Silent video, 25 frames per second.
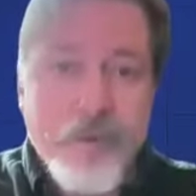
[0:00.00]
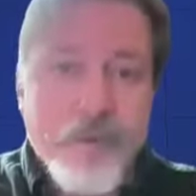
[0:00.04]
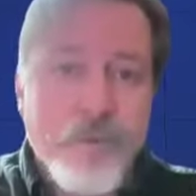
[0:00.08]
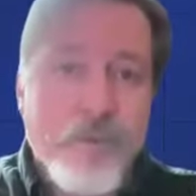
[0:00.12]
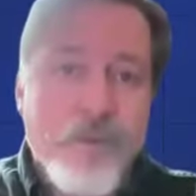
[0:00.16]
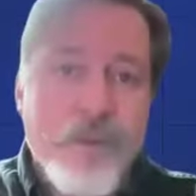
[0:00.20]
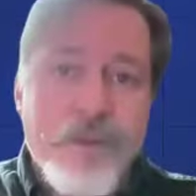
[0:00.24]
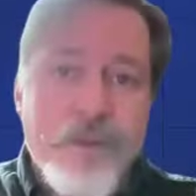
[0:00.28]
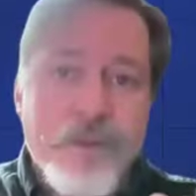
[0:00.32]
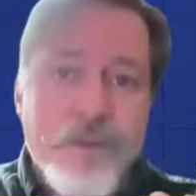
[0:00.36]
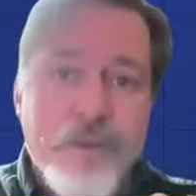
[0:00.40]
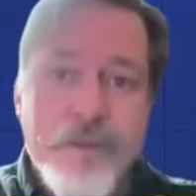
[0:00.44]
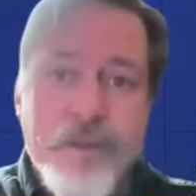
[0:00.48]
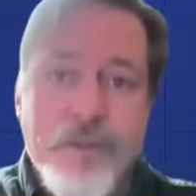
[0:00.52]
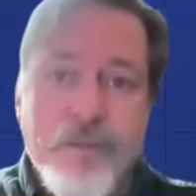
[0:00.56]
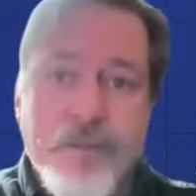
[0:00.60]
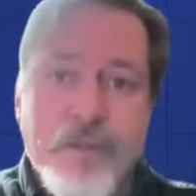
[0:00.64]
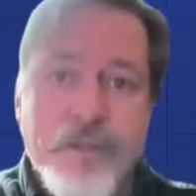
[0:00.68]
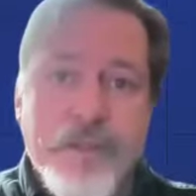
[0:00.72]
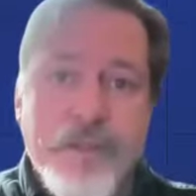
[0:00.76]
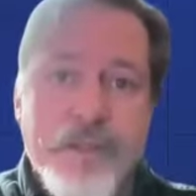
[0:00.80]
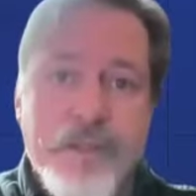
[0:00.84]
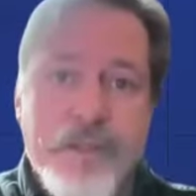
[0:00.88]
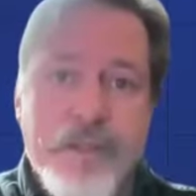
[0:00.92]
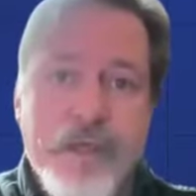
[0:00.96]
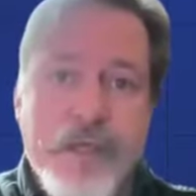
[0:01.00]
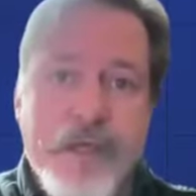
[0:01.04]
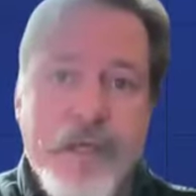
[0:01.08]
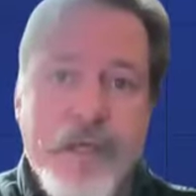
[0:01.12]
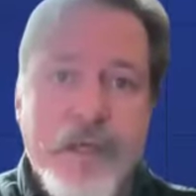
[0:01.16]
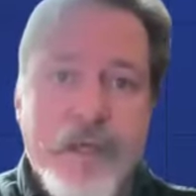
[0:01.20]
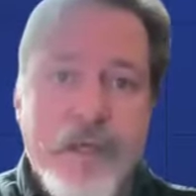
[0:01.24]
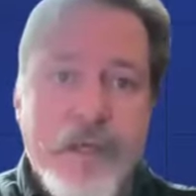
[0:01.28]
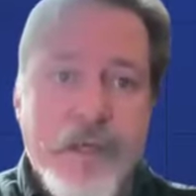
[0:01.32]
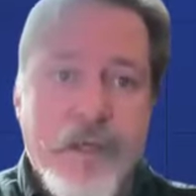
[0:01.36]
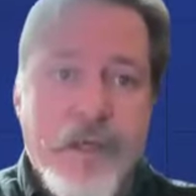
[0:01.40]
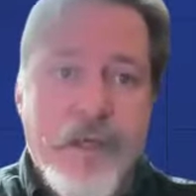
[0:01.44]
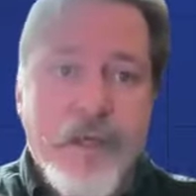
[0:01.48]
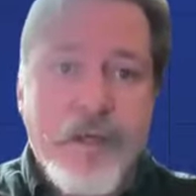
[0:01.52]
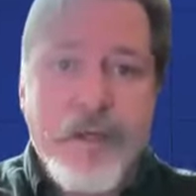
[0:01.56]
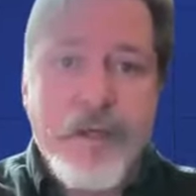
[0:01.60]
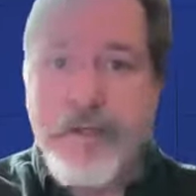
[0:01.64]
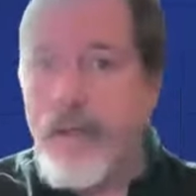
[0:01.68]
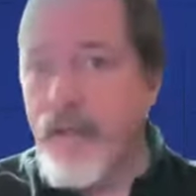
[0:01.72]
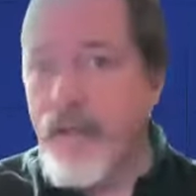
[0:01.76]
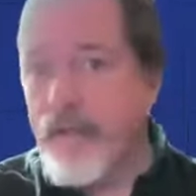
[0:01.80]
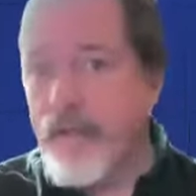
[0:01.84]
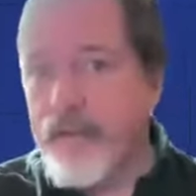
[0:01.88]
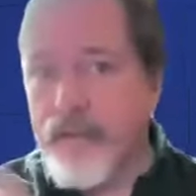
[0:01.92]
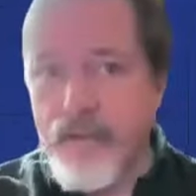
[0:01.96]
with what you're doing today,
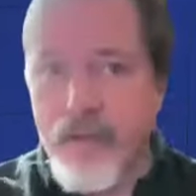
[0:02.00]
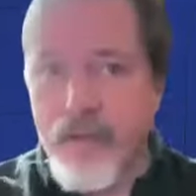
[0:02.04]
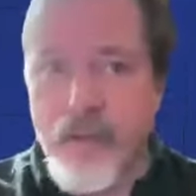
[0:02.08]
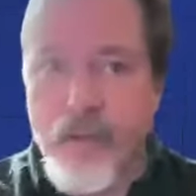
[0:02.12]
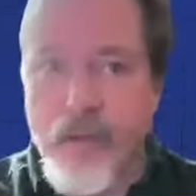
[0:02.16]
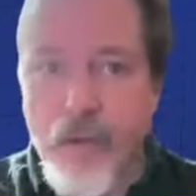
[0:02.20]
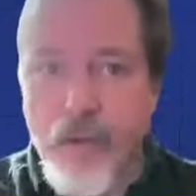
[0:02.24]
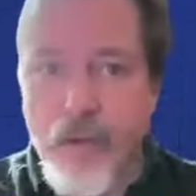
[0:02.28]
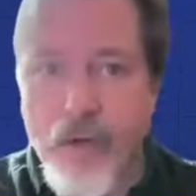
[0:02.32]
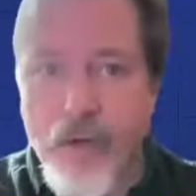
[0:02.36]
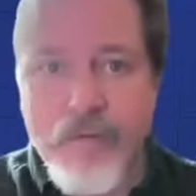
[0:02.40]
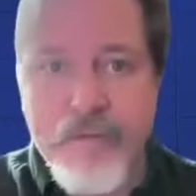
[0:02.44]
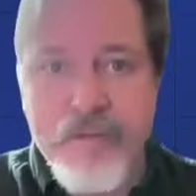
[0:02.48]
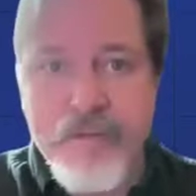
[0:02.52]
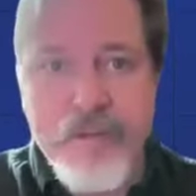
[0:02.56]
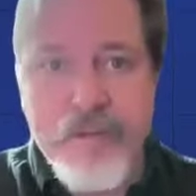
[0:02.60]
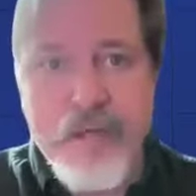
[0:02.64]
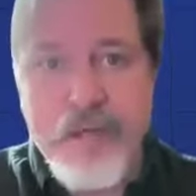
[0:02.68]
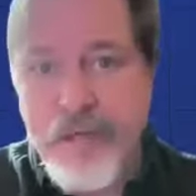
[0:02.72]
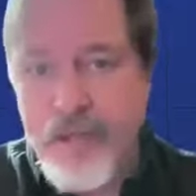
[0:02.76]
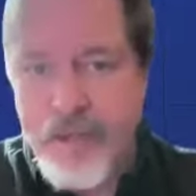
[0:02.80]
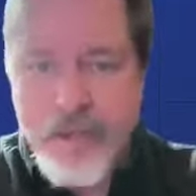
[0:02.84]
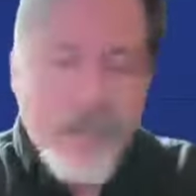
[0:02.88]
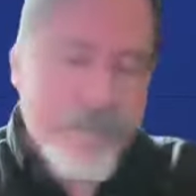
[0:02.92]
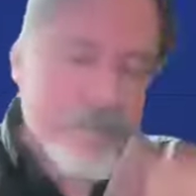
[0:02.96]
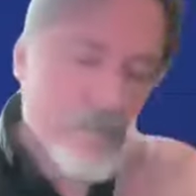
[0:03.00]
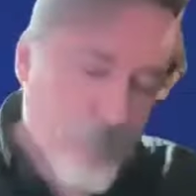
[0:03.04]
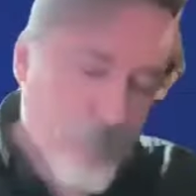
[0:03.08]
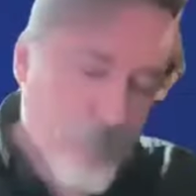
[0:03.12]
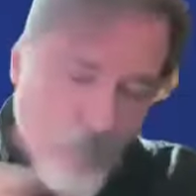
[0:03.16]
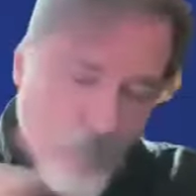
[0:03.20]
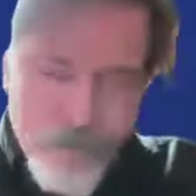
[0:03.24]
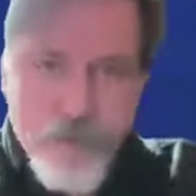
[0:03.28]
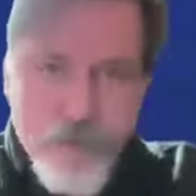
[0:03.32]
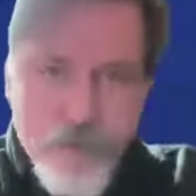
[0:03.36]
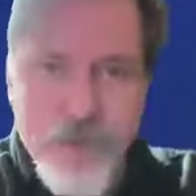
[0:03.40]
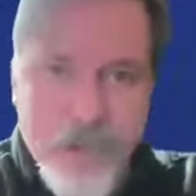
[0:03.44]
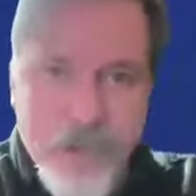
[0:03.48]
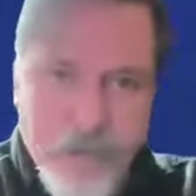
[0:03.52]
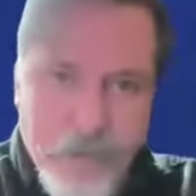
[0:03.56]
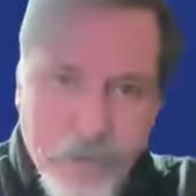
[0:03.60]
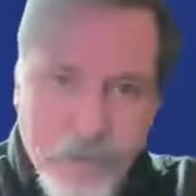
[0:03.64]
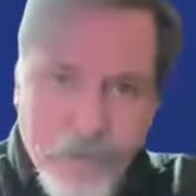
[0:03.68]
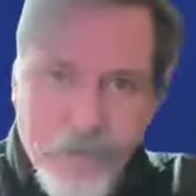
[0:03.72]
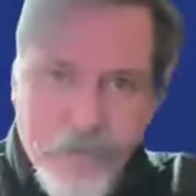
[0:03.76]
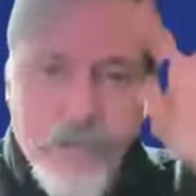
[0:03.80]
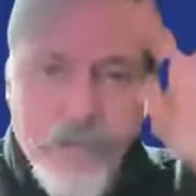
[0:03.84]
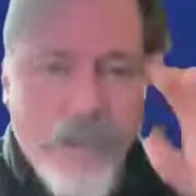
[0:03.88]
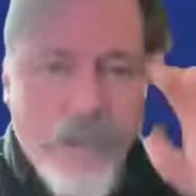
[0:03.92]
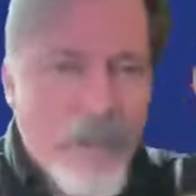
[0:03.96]
and nothing's going off site, unless, of course, you're sending it
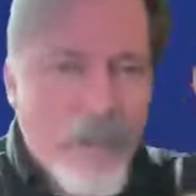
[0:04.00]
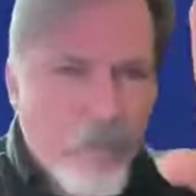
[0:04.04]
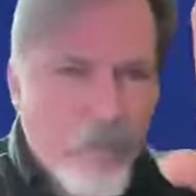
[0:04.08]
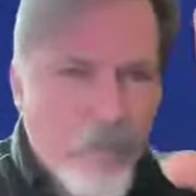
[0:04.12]
to the cloud.